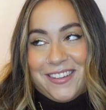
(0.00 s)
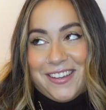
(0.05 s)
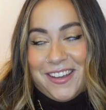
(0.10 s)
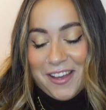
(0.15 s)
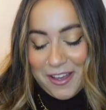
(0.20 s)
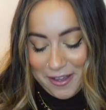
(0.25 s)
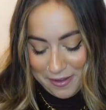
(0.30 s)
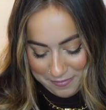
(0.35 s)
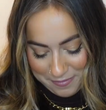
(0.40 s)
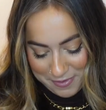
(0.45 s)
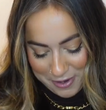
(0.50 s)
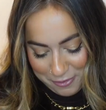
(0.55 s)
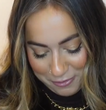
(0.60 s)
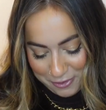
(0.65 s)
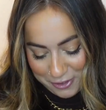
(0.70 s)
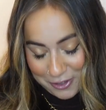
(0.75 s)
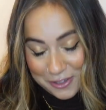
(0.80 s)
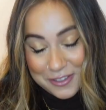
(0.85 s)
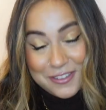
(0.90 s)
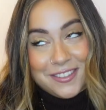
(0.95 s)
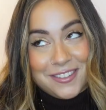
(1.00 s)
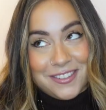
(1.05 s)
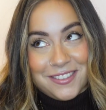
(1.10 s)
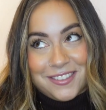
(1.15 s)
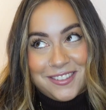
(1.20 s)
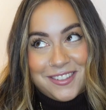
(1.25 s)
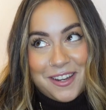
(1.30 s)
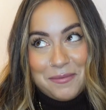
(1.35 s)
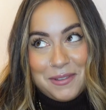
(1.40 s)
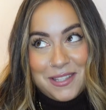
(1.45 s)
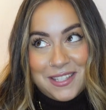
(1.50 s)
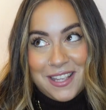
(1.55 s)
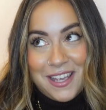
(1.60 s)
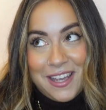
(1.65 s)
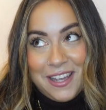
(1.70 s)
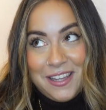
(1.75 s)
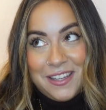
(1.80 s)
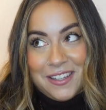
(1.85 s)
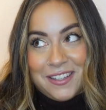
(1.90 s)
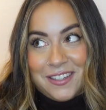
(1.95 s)
Hold on, let me
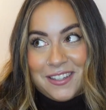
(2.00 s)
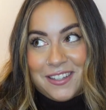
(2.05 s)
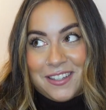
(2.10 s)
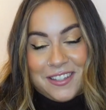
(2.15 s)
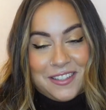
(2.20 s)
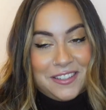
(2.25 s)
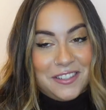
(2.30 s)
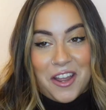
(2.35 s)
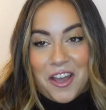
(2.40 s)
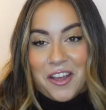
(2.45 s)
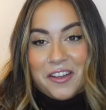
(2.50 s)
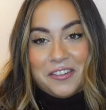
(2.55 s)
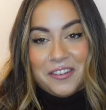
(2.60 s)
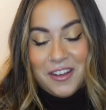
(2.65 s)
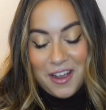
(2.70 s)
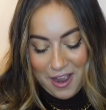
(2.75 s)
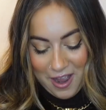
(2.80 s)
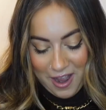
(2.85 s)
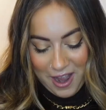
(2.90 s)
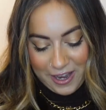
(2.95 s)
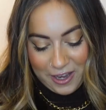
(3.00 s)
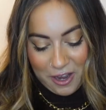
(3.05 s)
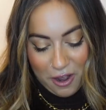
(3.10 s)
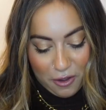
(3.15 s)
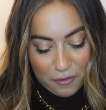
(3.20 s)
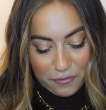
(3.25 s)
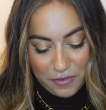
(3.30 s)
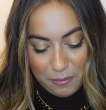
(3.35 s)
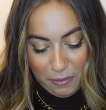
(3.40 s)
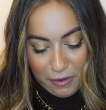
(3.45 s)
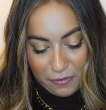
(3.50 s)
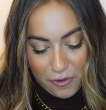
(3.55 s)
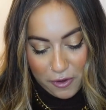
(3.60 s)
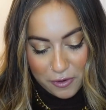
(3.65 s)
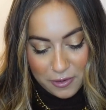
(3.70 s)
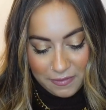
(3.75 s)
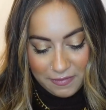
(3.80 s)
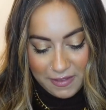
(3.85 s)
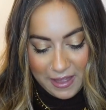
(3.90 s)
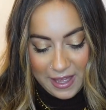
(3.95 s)
see. No, I can't fit my
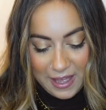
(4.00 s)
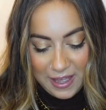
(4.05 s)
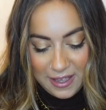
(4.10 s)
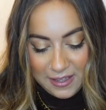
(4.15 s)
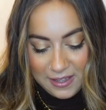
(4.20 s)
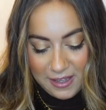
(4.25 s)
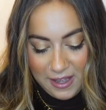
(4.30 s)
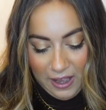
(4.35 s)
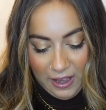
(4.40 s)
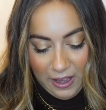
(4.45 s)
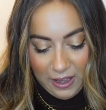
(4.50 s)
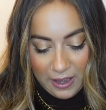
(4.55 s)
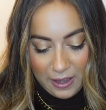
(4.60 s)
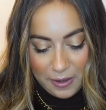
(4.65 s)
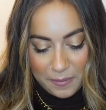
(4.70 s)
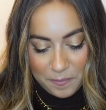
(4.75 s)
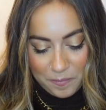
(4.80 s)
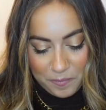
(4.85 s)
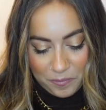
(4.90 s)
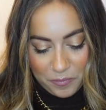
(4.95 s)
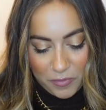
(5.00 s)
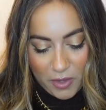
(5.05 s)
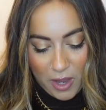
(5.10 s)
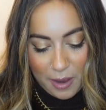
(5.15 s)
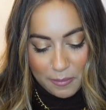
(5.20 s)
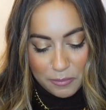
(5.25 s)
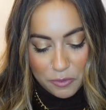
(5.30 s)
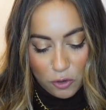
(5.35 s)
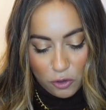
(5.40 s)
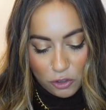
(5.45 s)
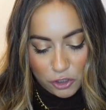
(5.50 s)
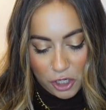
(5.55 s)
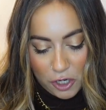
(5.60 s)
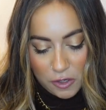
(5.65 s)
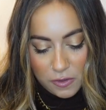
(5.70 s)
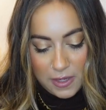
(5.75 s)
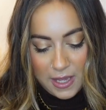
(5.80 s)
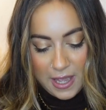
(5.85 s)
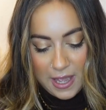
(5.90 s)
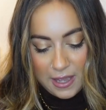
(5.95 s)
phone in there. I'm not
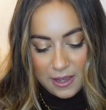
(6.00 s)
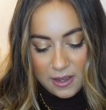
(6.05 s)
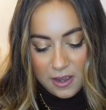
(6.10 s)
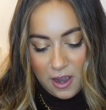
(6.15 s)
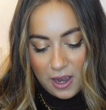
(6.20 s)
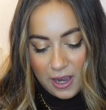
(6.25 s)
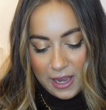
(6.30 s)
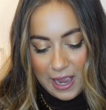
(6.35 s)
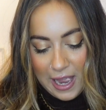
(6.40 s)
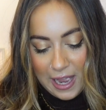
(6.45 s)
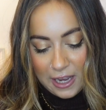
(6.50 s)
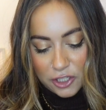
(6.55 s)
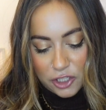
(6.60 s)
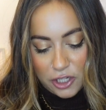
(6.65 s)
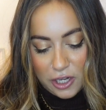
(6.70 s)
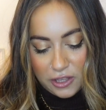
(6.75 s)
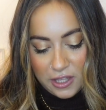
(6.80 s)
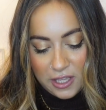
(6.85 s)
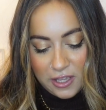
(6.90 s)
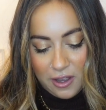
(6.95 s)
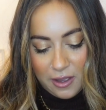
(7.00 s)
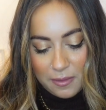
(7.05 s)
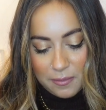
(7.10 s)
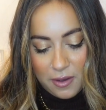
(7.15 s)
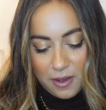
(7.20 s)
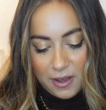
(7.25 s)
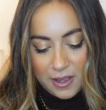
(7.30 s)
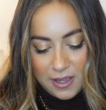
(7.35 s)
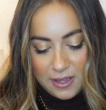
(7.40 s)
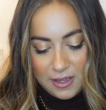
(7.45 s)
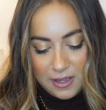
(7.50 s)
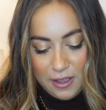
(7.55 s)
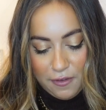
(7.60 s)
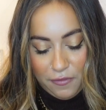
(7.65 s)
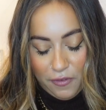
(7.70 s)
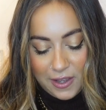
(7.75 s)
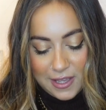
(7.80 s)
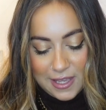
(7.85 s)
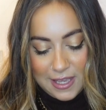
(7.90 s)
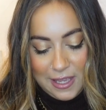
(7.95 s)
joking. I actually think I might,
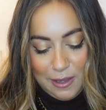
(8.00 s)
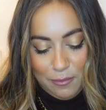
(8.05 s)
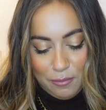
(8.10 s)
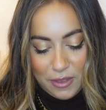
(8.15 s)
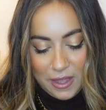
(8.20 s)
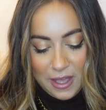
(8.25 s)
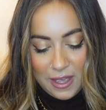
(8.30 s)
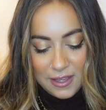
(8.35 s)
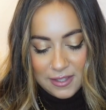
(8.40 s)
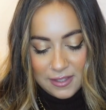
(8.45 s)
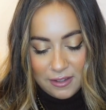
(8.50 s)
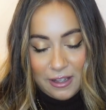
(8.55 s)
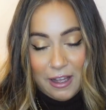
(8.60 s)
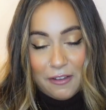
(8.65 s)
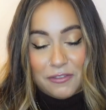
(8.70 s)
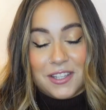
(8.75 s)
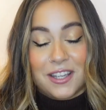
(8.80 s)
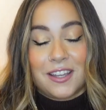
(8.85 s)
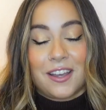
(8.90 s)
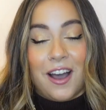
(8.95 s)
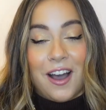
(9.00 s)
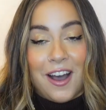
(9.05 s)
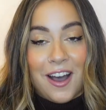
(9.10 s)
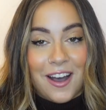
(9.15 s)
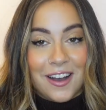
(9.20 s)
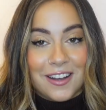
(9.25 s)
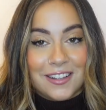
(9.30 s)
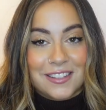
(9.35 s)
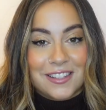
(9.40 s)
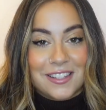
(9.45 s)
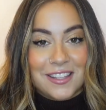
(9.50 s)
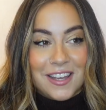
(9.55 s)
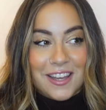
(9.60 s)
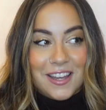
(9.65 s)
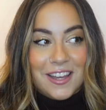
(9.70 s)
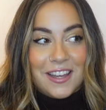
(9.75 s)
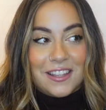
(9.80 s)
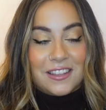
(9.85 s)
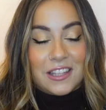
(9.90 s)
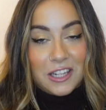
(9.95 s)
if I keep this, I'll have to cut
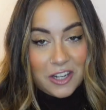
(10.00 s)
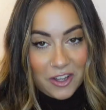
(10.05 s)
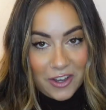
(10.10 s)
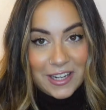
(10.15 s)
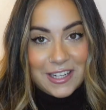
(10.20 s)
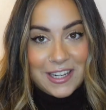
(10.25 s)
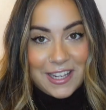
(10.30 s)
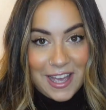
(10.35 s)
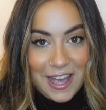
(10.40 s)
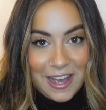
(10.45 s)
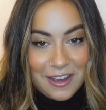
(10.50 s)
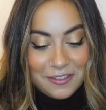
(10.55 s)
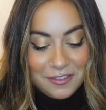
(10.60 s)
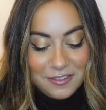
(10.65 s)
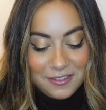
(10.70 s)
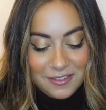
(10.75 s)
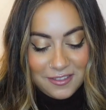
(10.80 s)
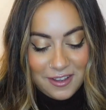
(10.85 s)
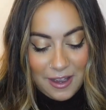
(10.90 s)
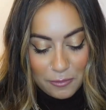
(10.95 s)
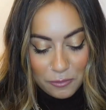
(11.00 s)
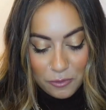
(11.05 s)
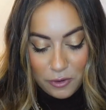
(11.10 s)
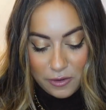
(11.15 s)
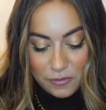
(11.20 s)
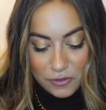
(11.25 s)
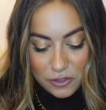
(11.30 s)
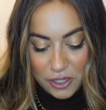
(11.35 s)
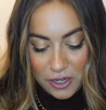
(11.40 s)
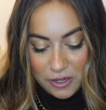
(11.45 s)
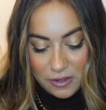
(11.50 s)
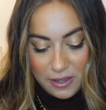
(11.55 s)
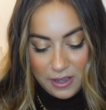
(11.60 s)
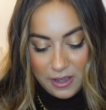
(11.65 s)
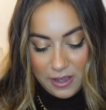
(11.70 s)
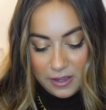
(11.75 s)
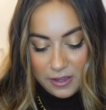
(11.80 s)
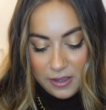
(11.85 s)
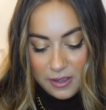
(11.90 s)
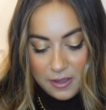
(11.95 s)
the lining out. I'm not even
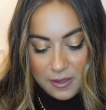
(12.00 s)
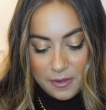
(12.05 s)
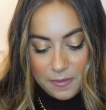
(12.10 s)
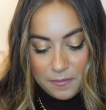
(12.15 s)
joking.